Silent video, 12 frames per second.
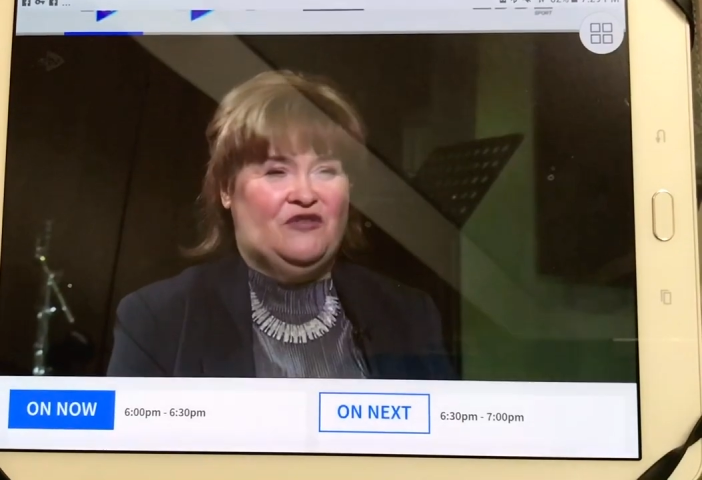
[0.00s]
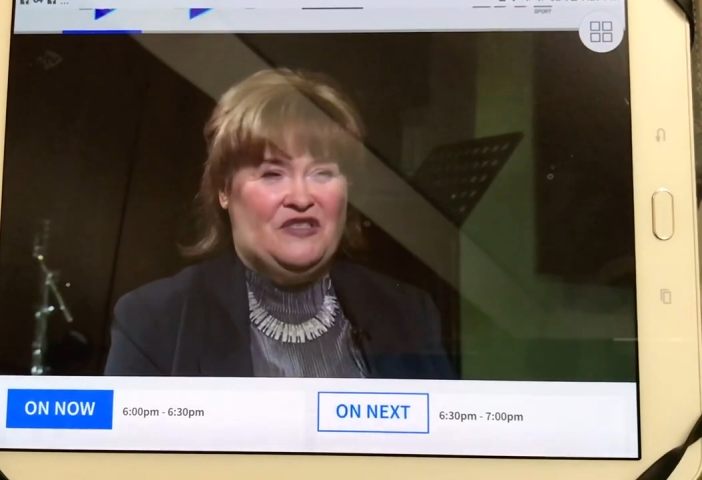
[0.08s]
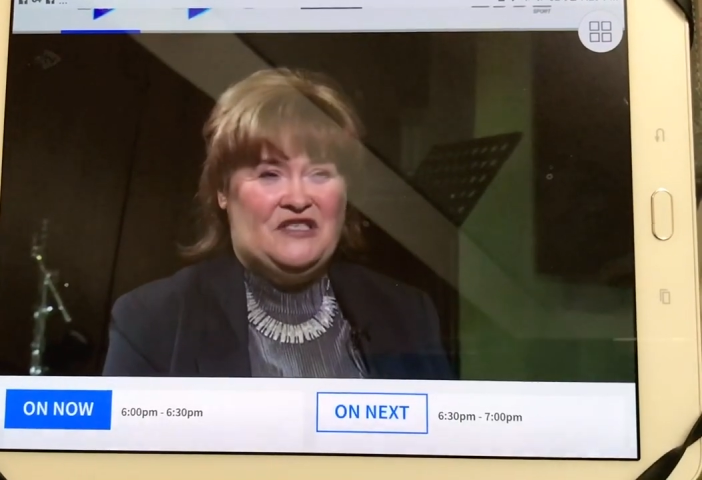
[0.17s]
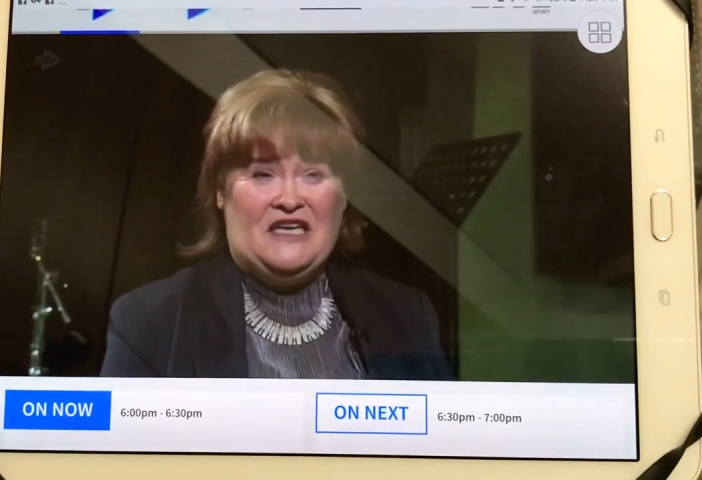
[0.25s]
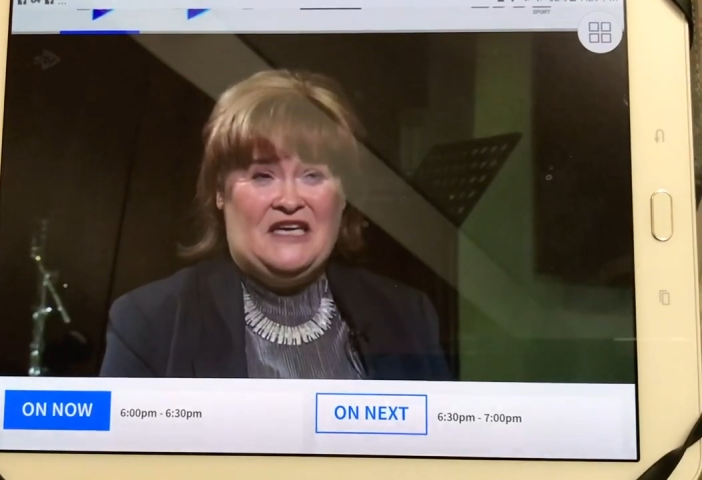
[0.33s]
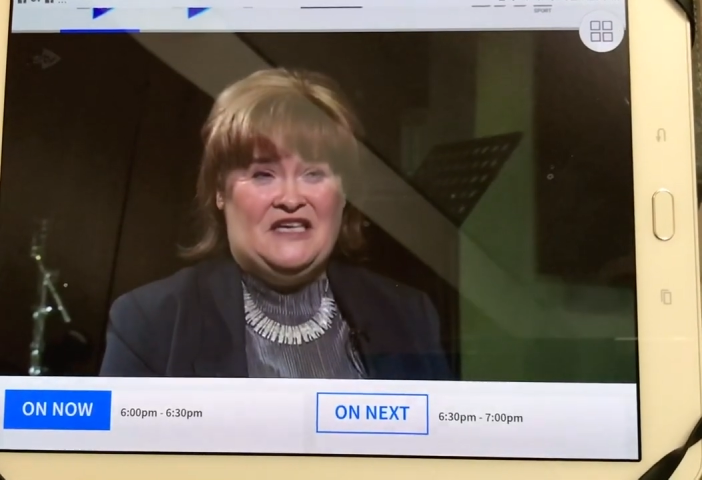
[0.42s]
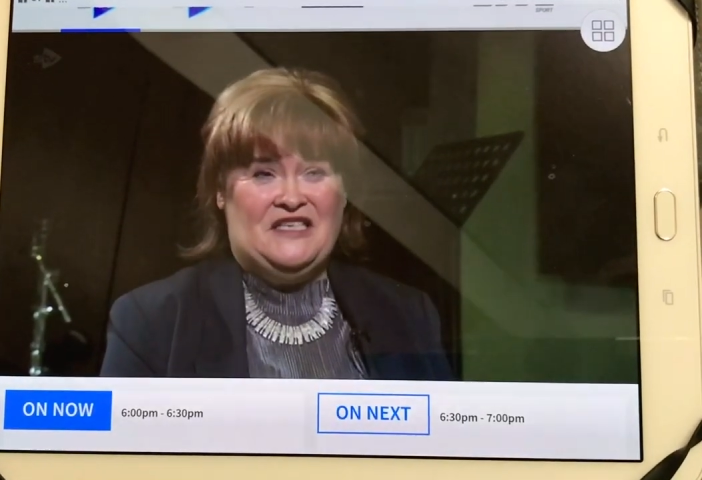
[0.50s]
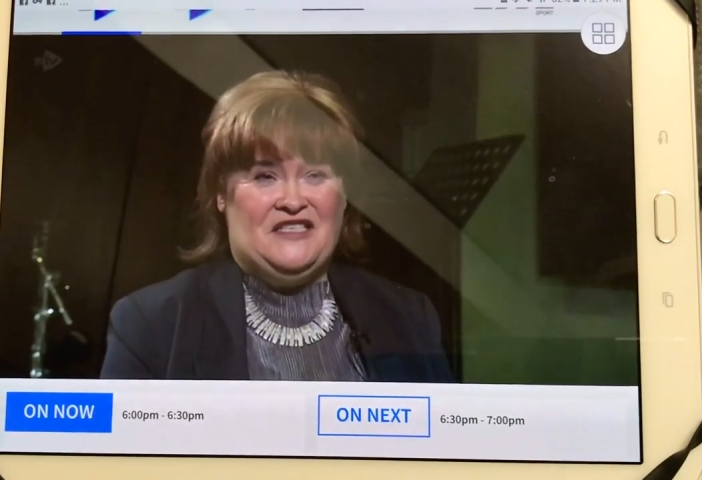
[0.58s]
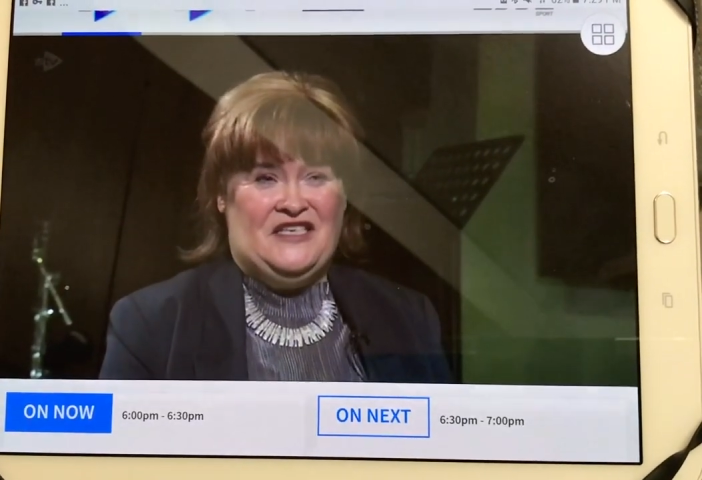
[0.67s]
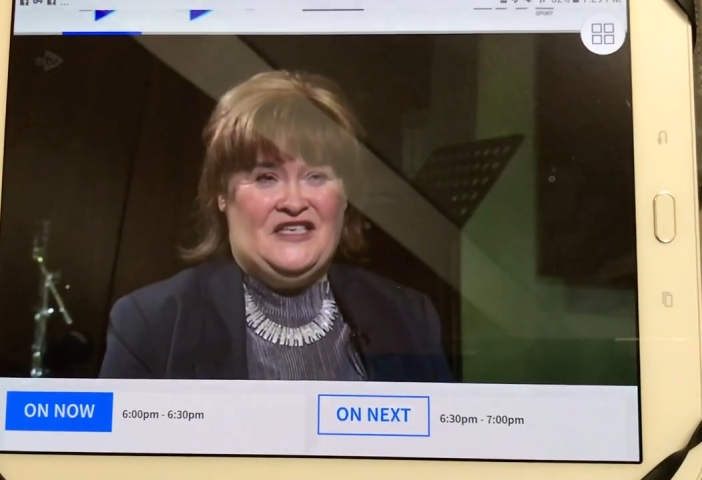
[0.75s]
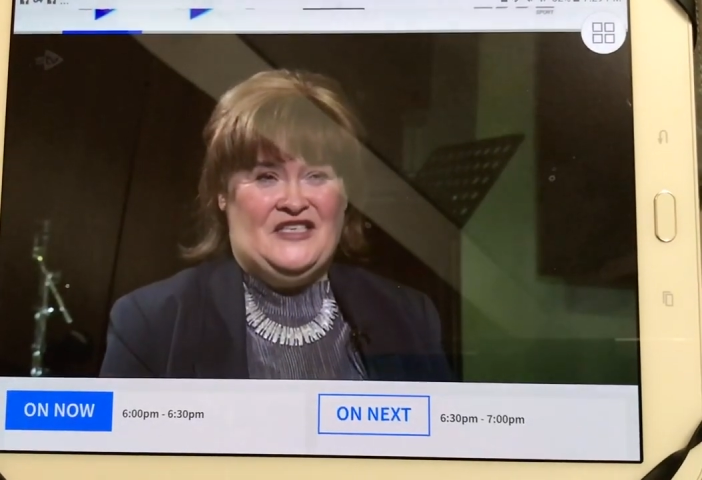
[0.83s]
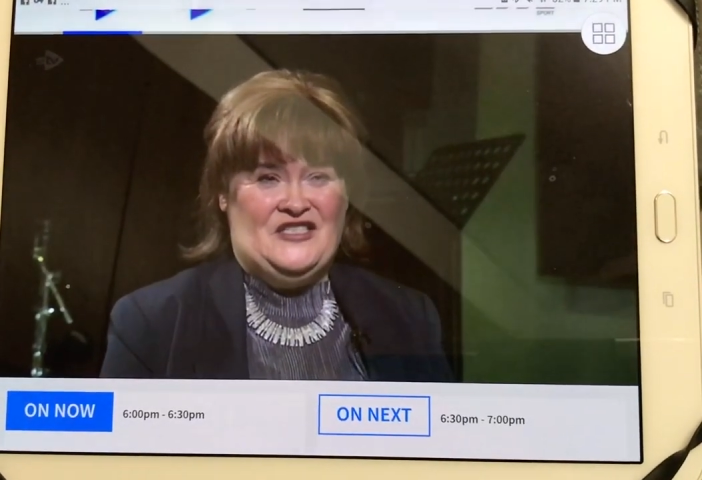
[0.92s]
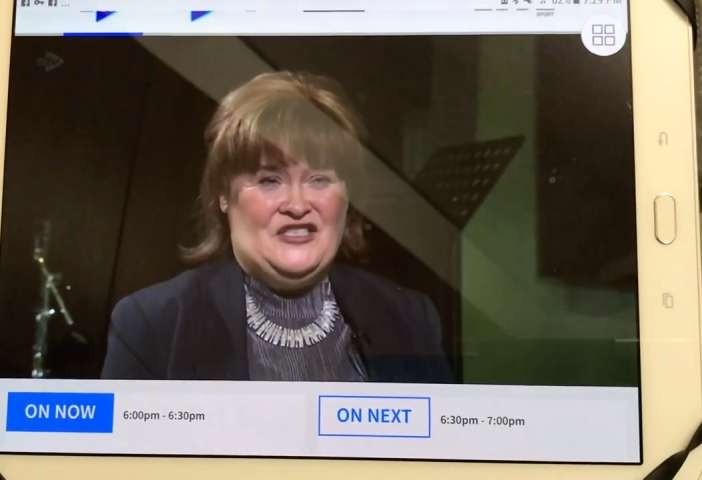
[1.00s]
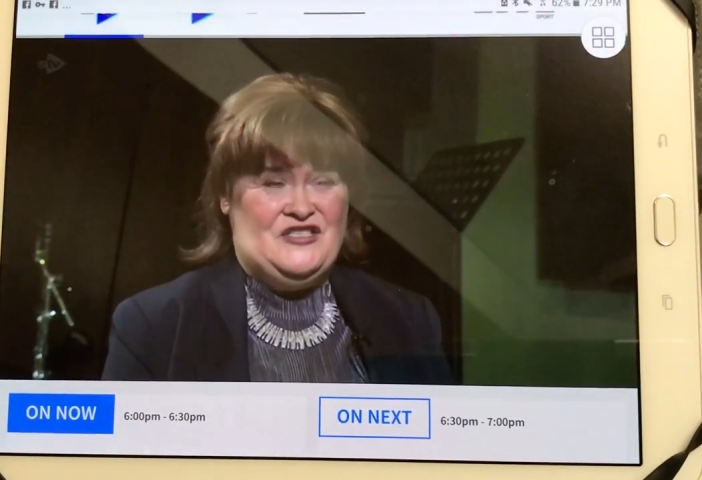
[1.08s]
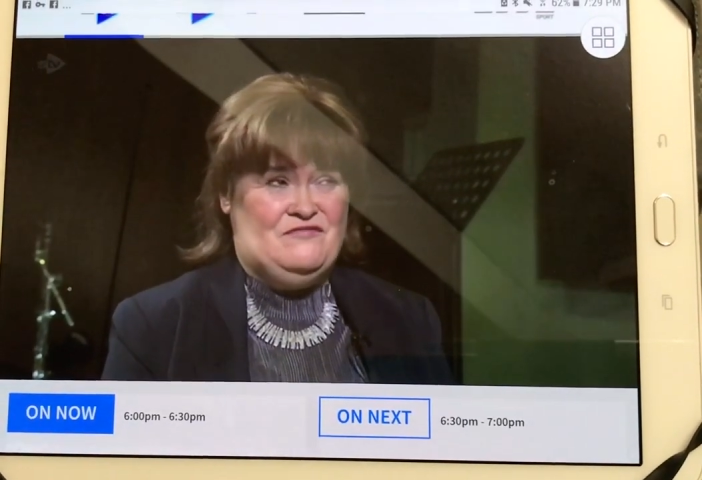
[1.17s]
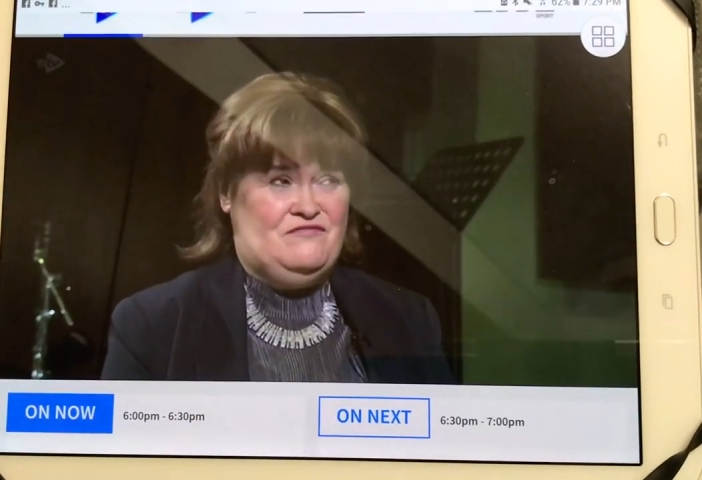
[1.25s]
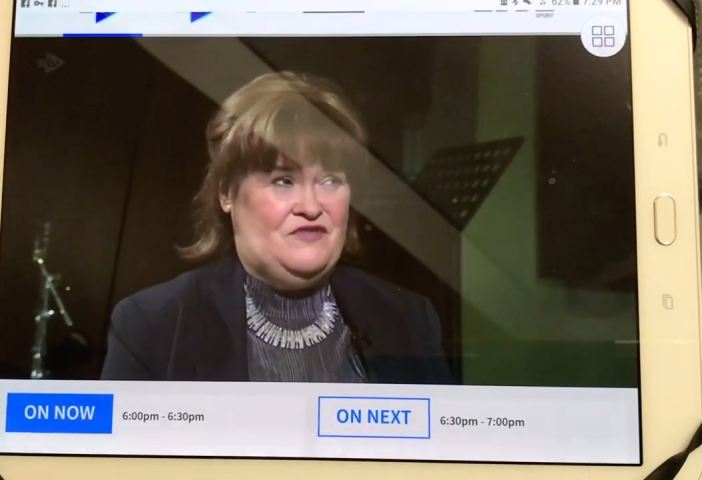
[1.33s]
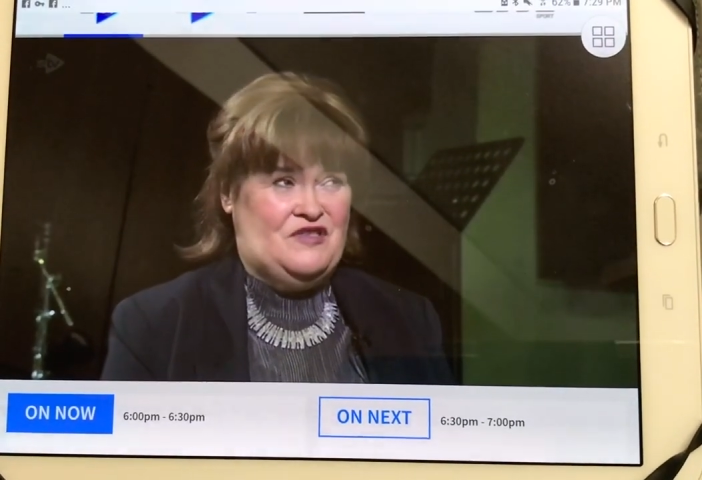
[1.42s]
on its head and
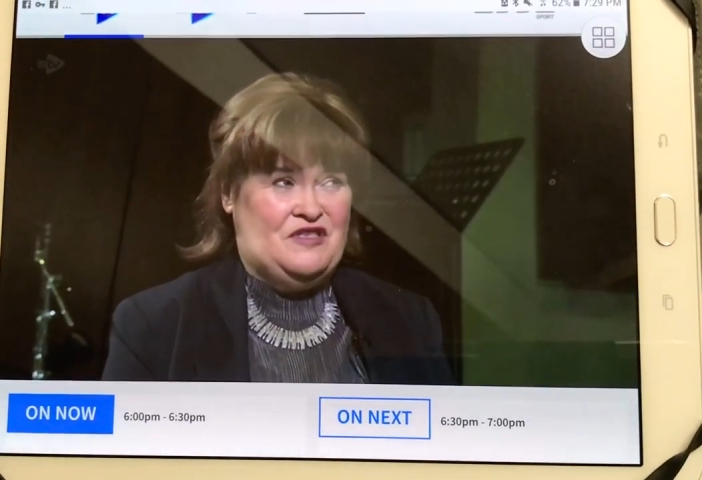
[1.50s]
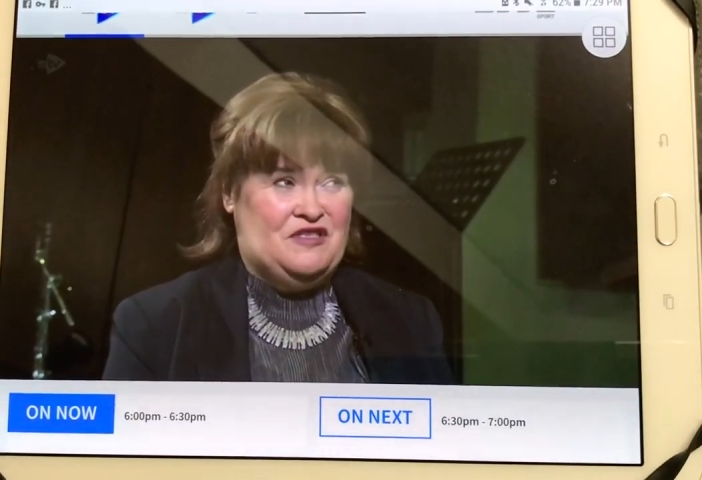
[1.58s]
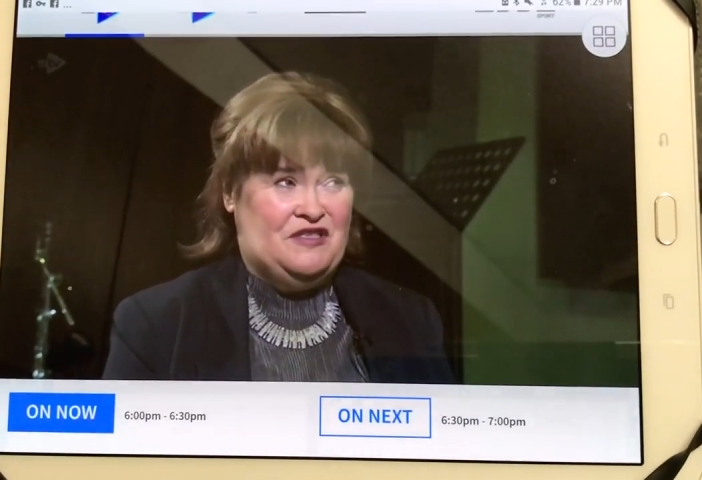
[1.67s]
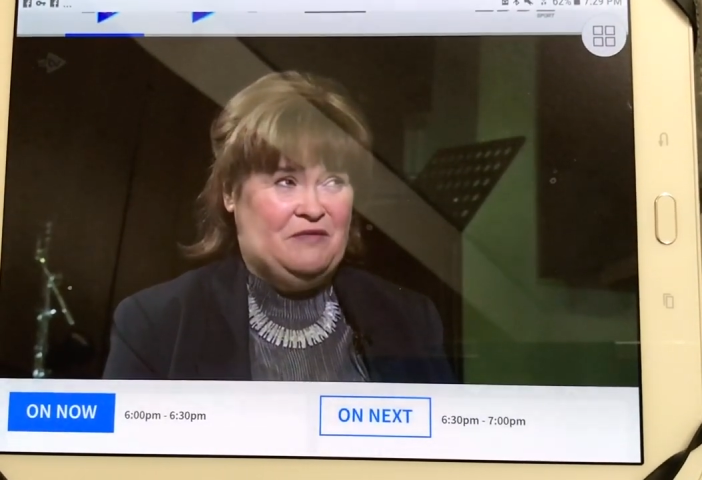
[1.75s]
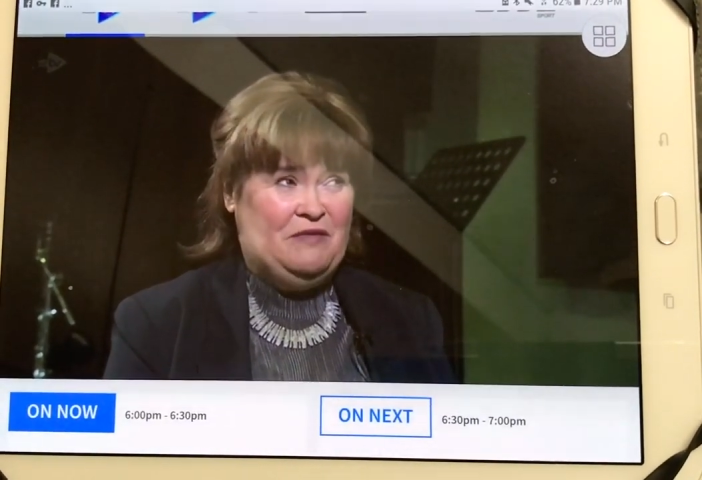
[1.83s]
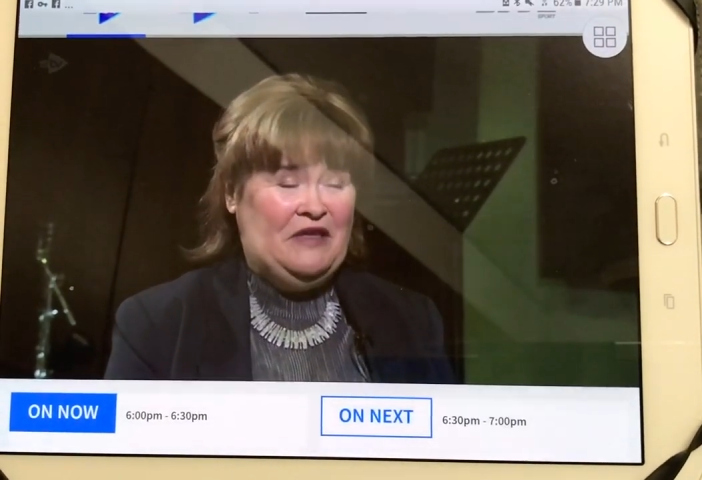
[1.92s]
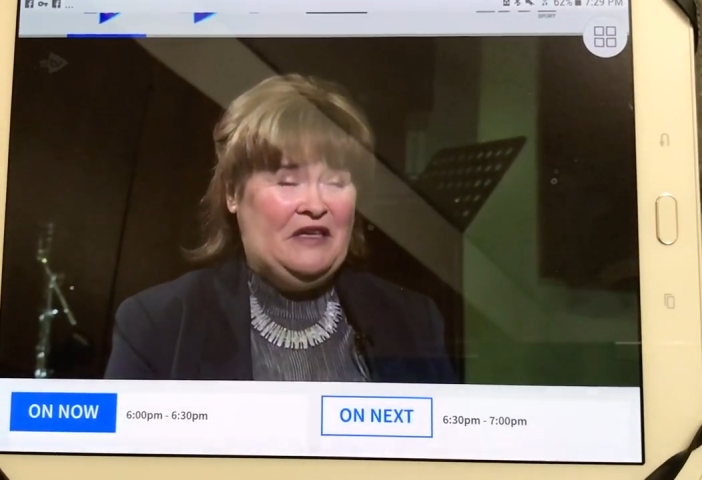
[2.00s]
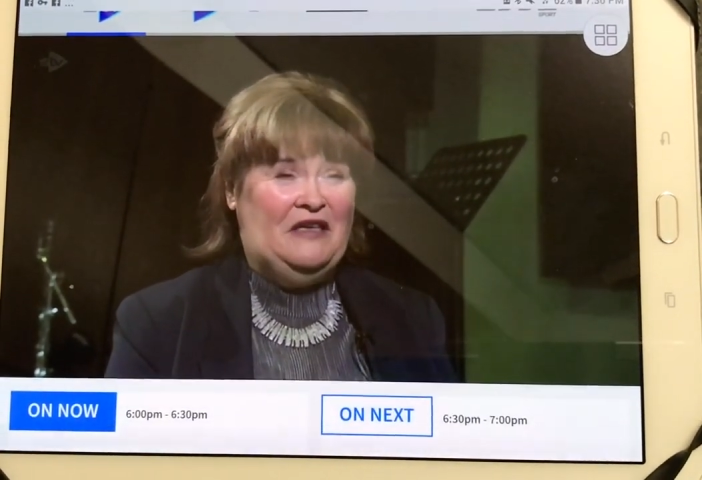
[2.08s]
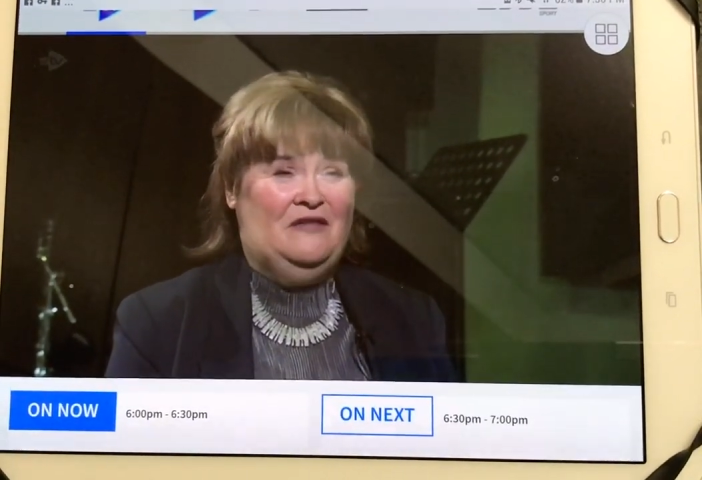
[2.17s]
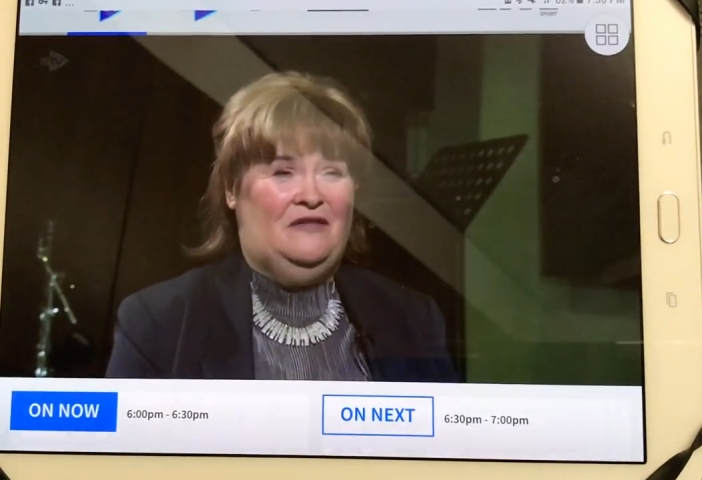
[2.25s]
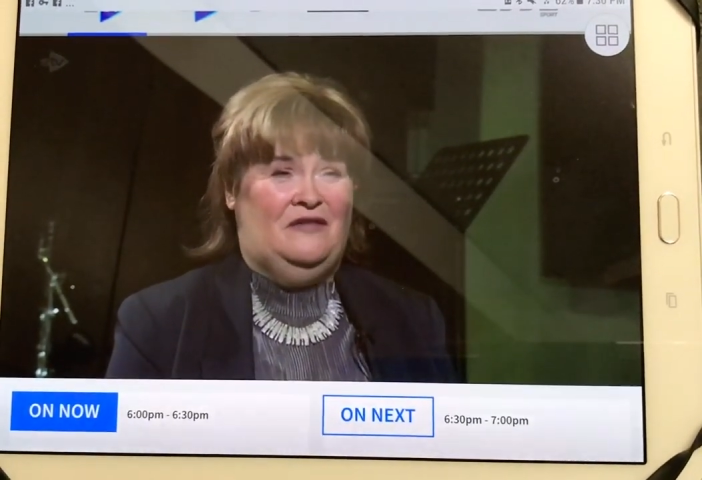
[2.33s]
just say ability.